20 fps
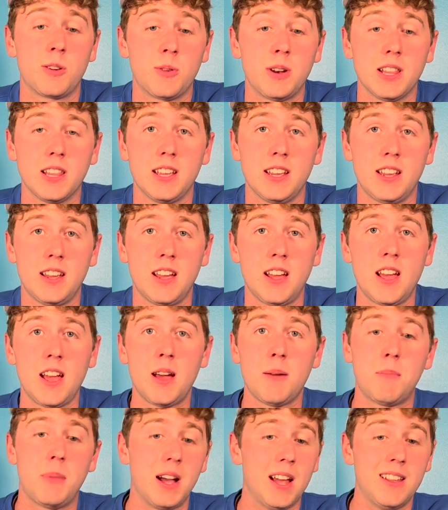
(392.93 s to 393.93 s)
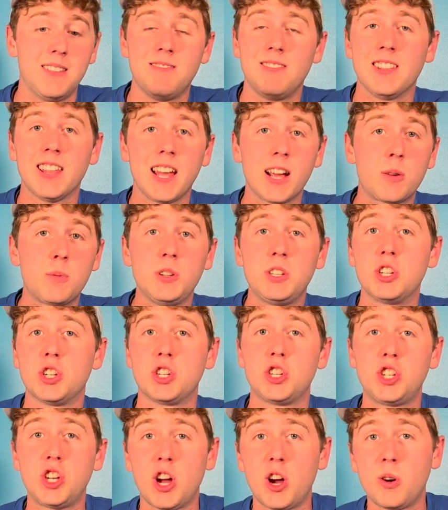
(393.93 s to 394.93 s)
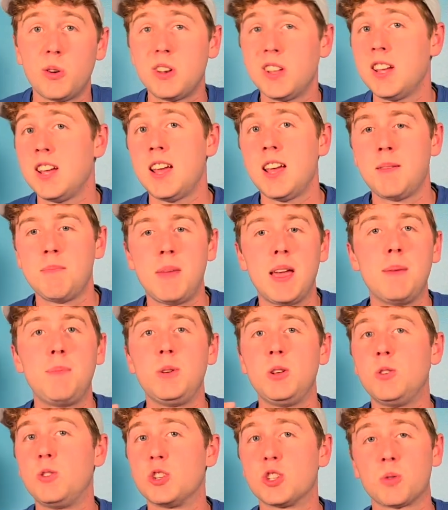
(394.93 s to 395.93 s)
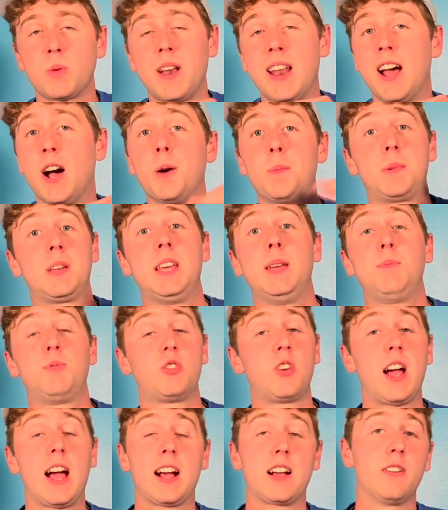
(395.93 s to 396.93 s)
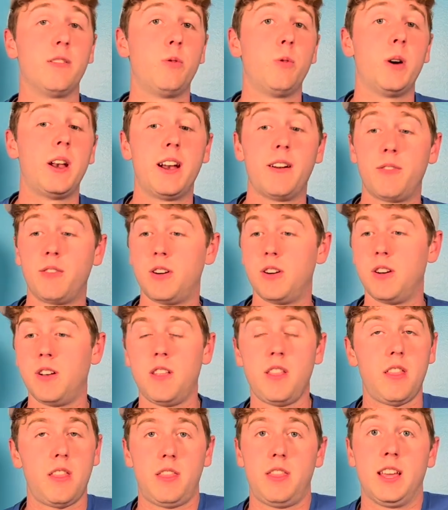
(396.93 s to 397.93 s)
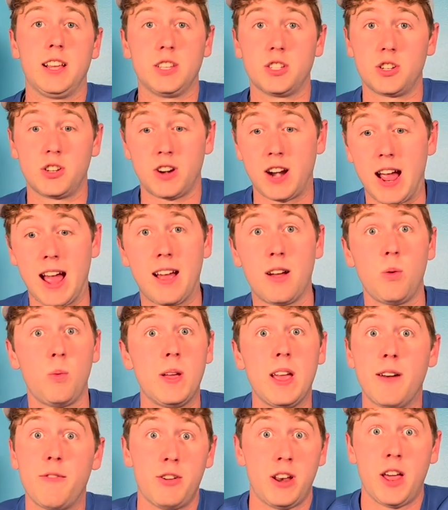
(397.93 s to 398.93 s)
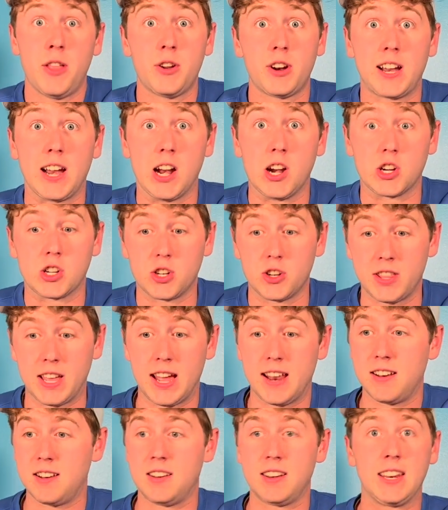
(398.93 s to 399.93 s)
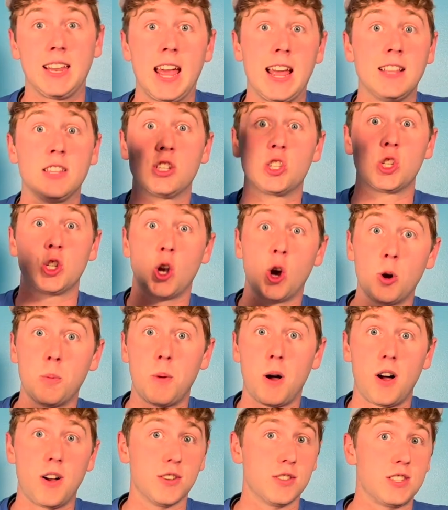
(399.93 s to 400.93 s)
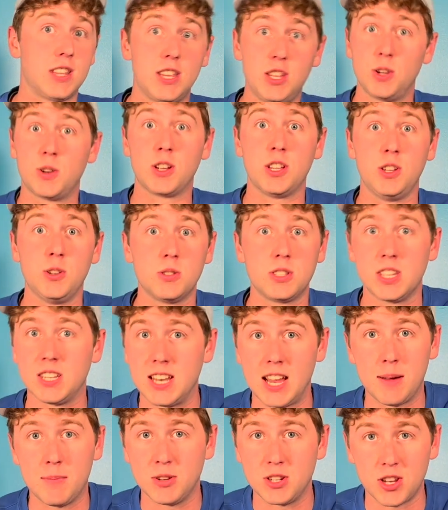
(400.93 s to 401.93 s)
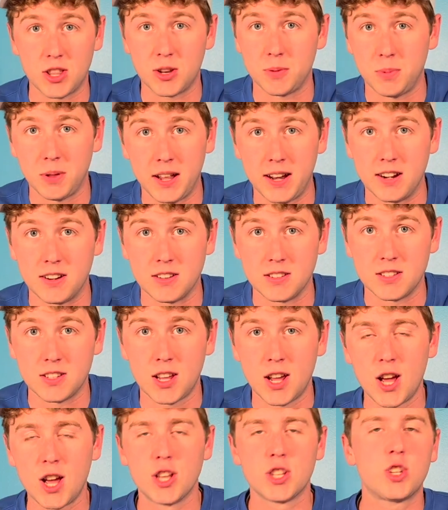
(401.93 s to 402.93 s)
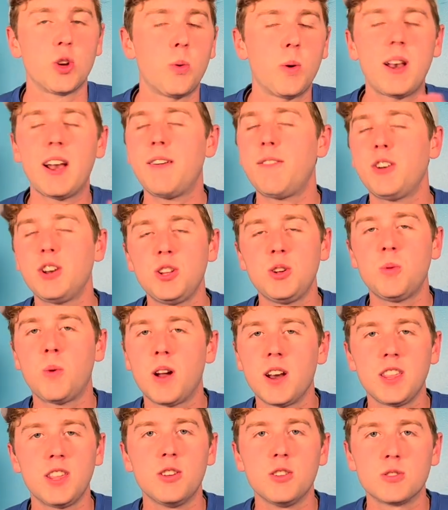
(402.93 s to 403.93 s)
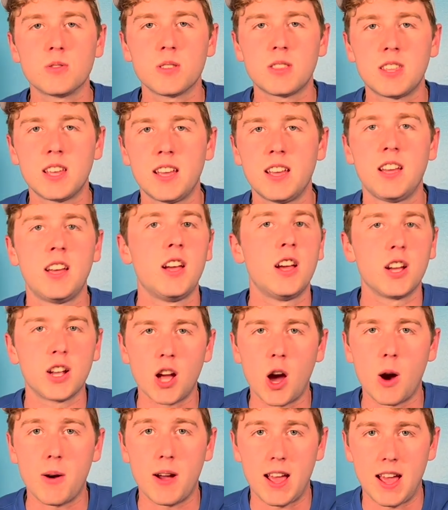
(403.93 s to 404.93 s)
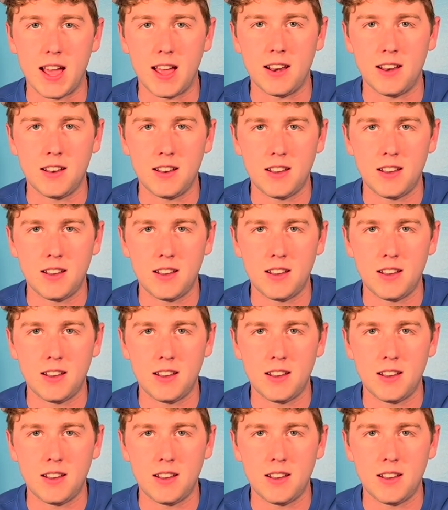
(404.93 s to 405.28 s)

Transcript: really, but like we just showed, maybe you just want to help keep track of whatever things you're at. We have another character that gains snowballs that you can use to damage other players. So whatever you want to use with it, go ahead.